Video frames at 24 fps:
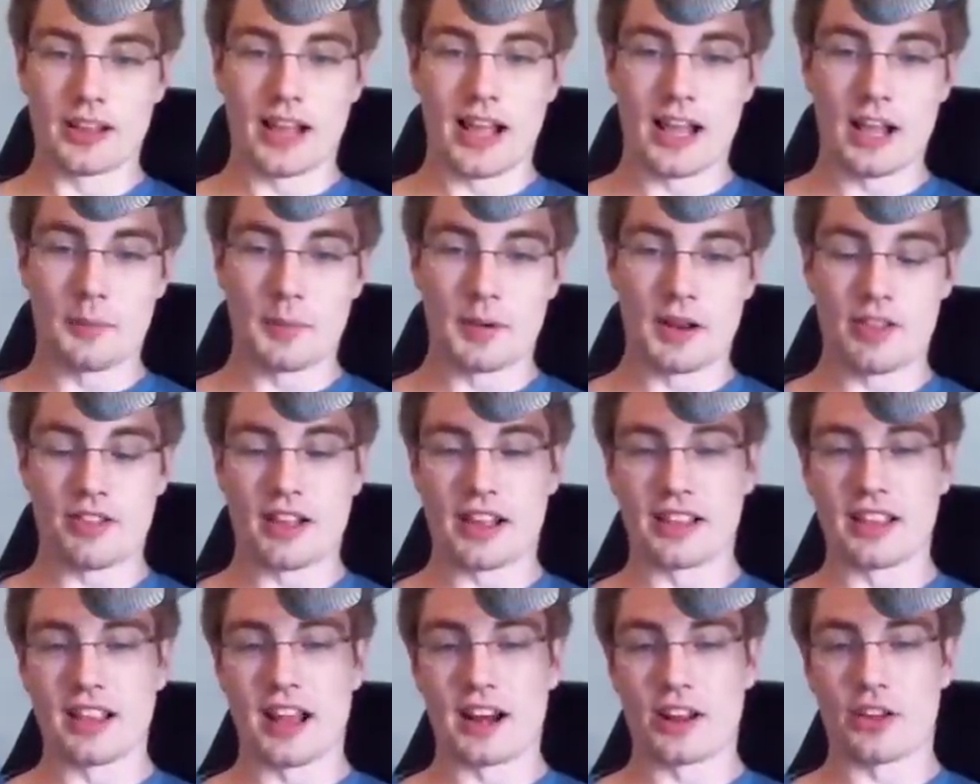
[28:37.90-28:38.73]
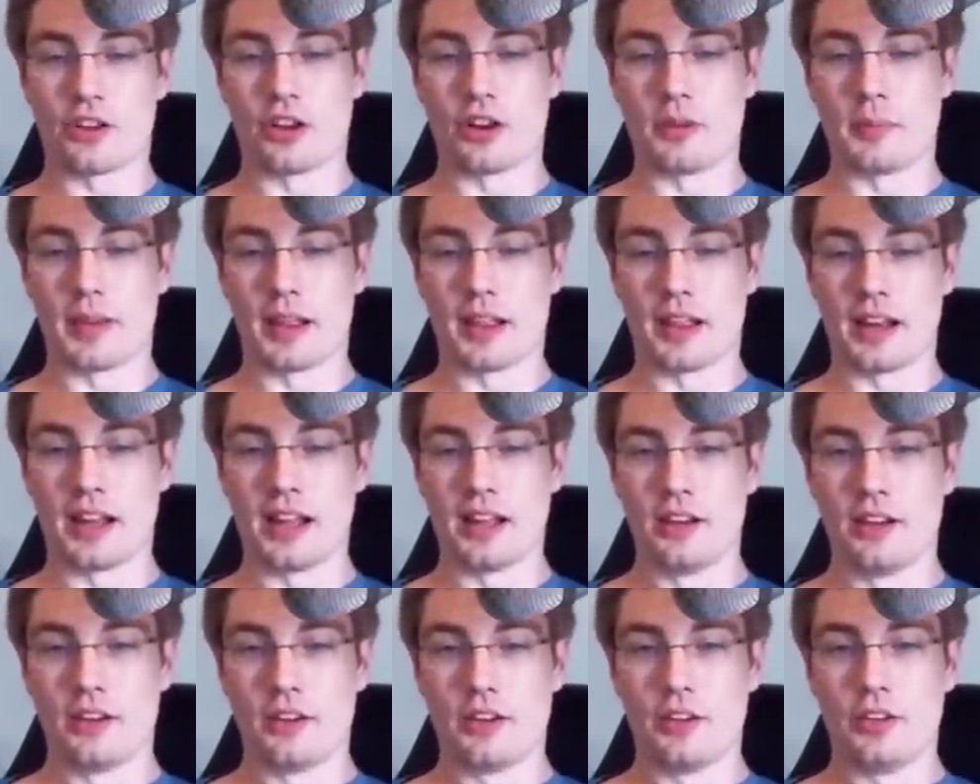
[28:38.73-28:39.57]
like, but it's, like, not a good ability,
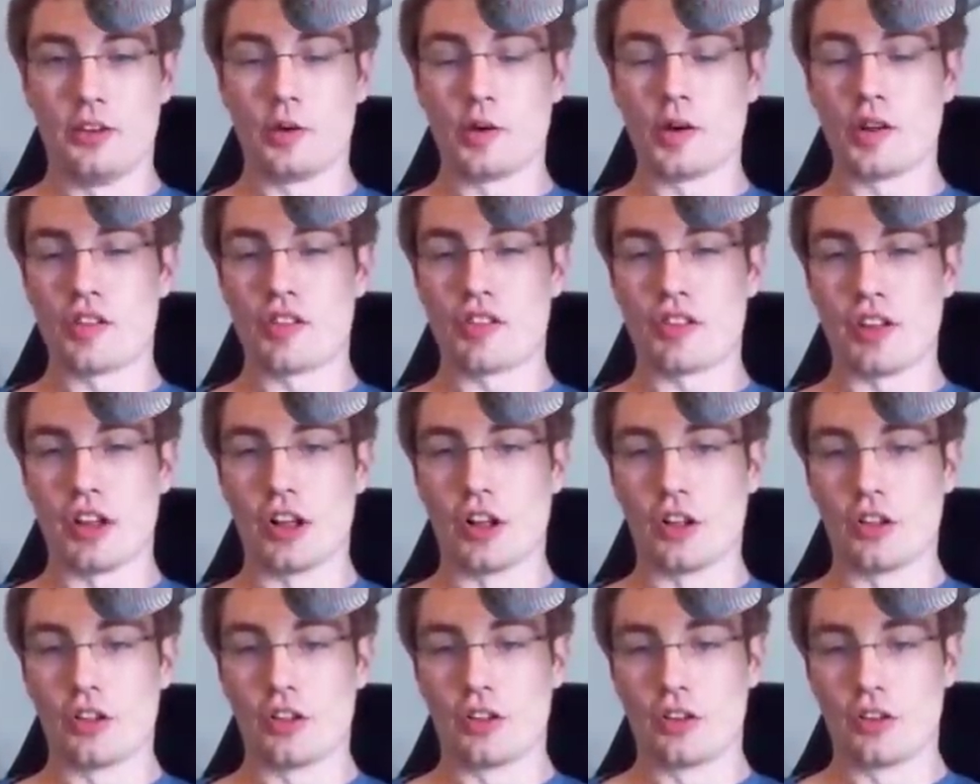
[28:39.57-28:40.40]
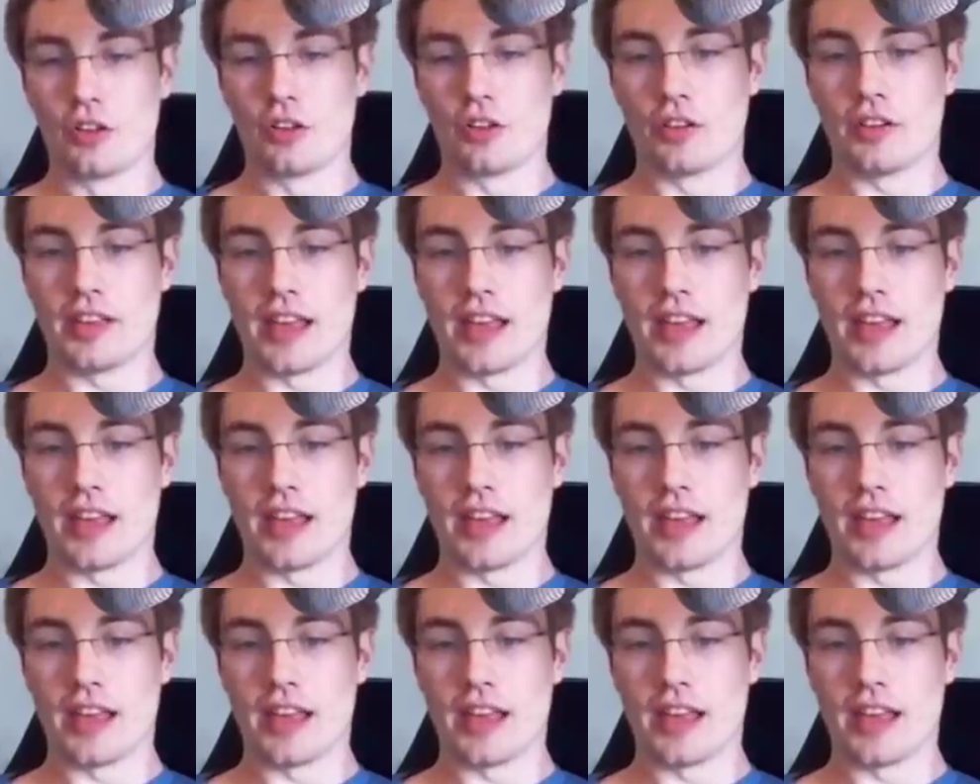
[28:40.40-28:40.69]
you can still mm -hmm.